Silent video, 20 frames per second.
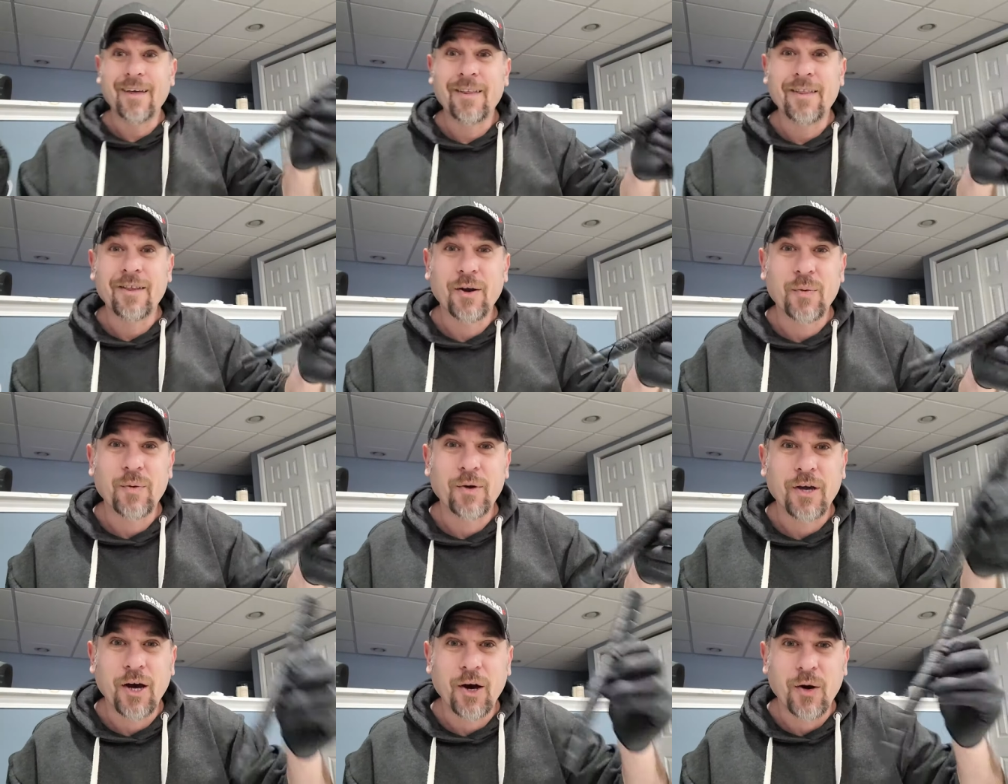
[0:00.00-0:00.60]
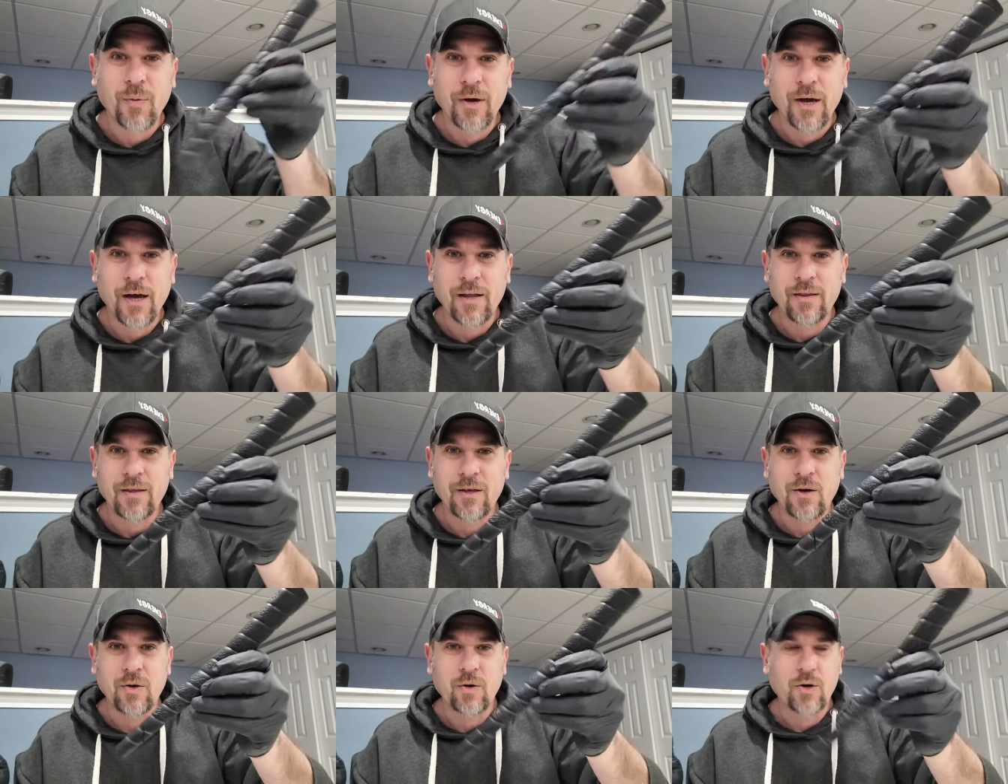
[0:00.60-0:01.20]
there we go. We got
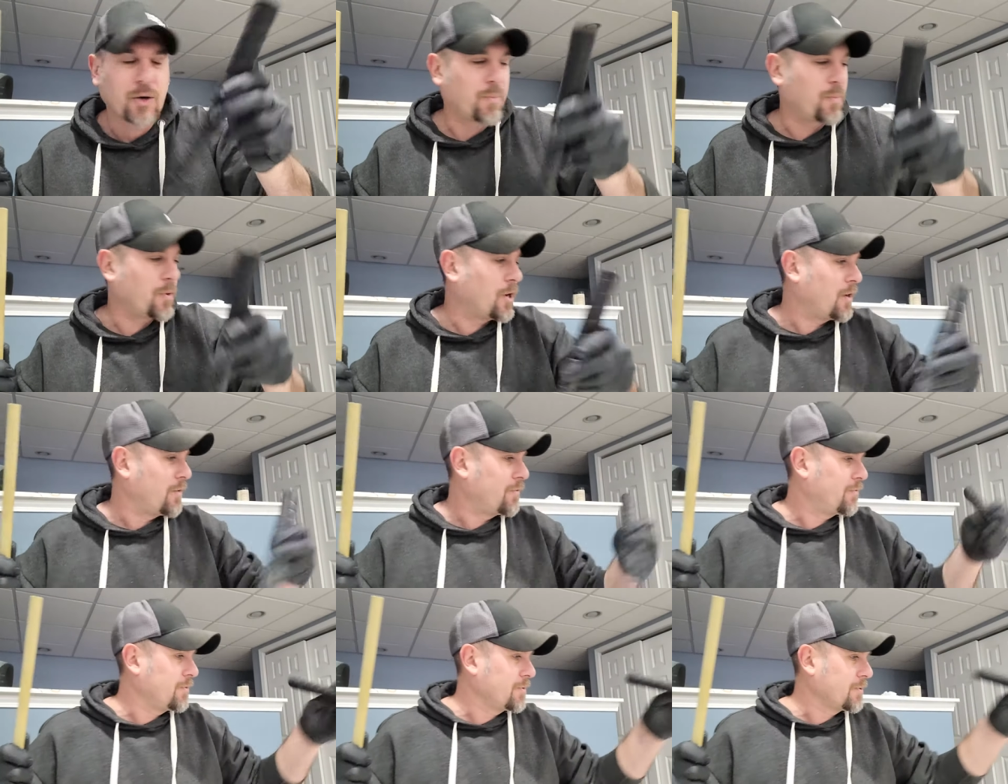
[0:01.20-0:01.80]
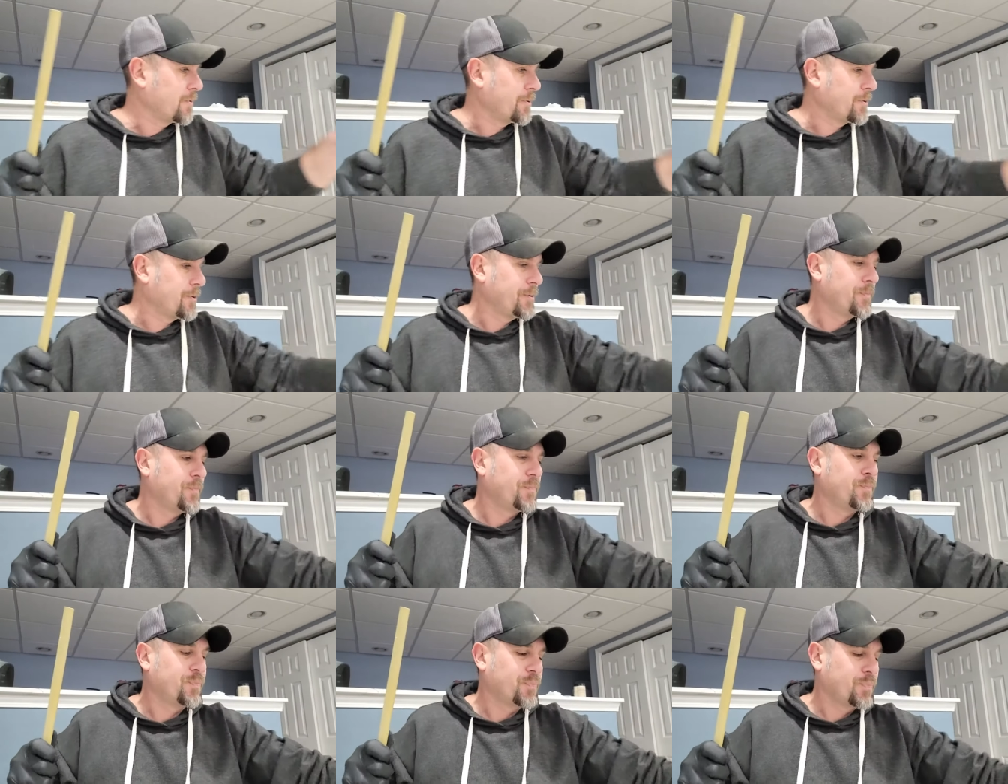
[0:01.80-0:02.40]
the old grip off.
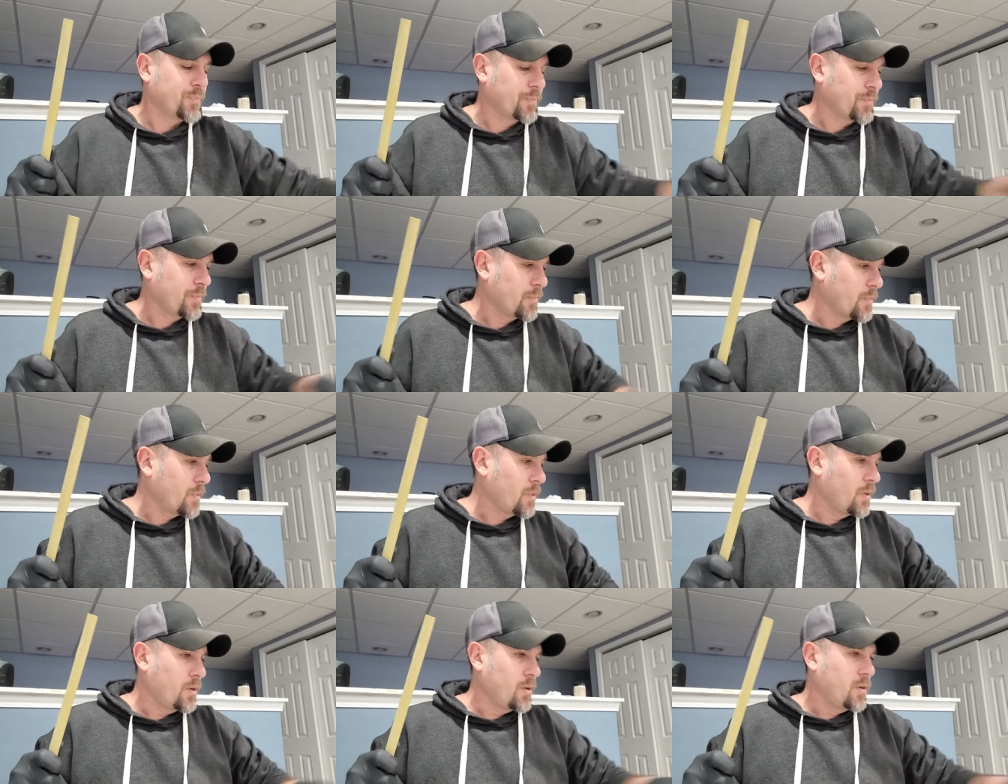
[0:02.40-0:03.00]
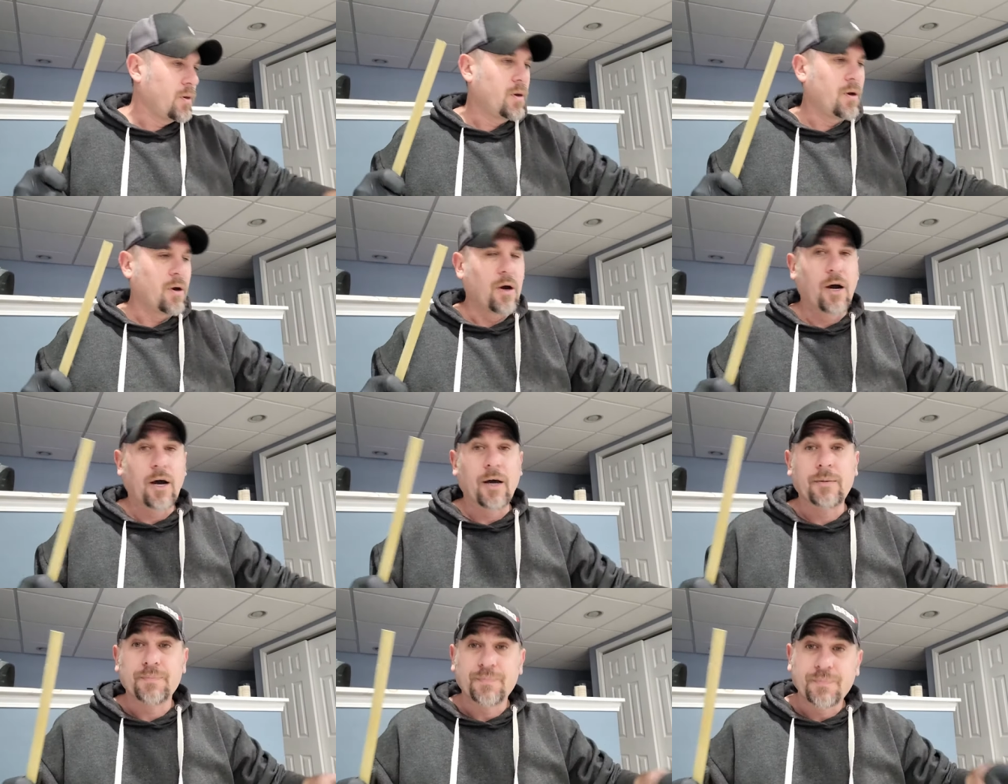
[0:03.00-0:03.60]
All
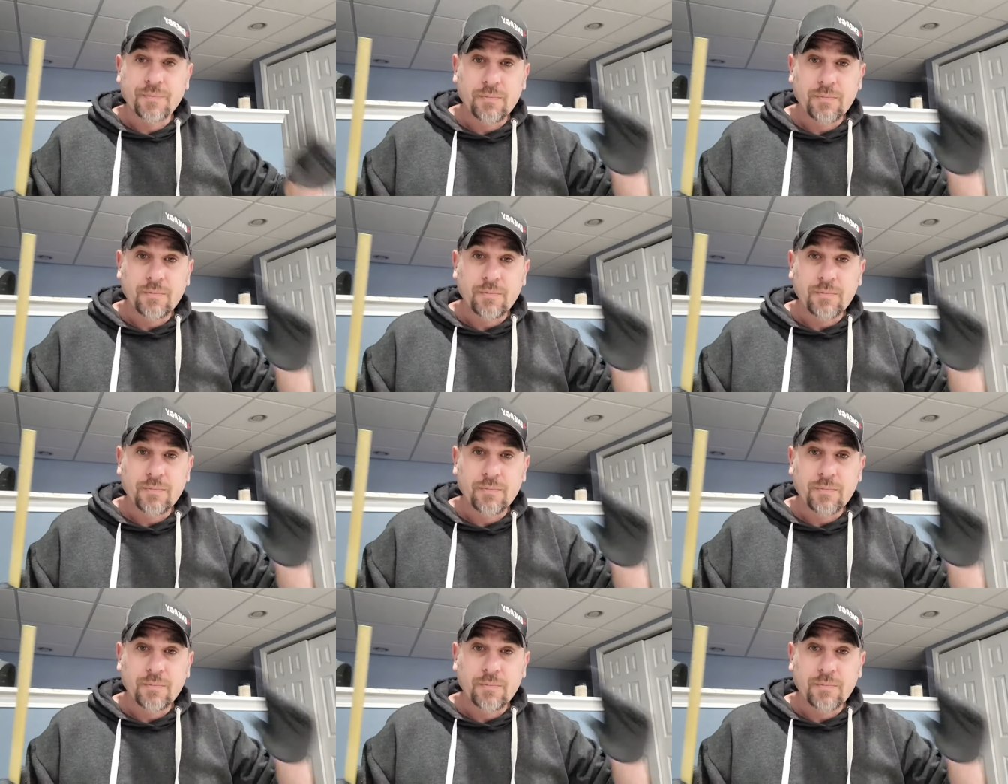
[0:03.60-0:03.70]
right.